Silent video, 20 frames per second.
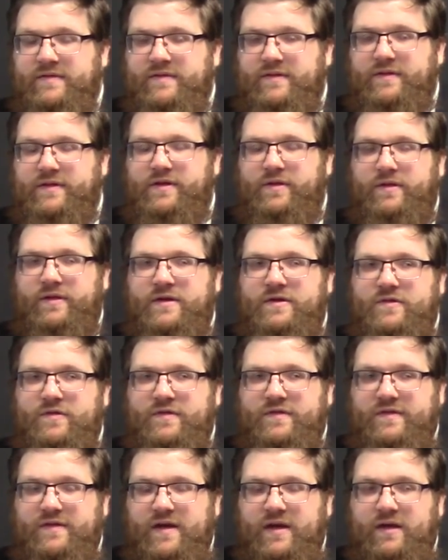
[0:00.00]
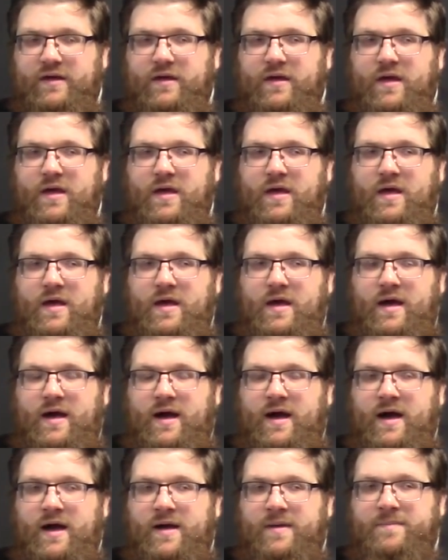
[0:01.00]
is a little interesting.
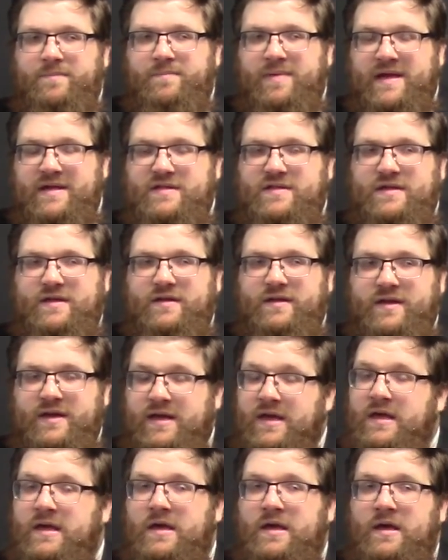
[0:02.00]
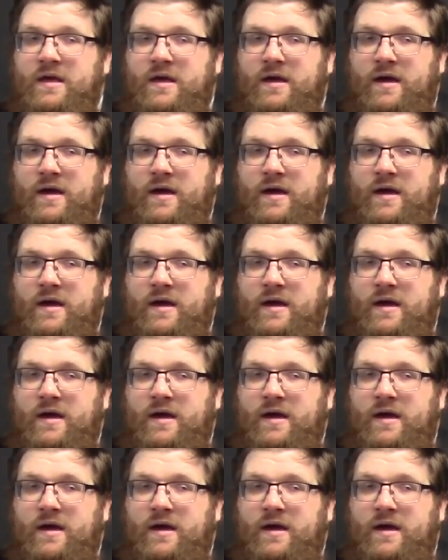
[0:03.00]
Basically,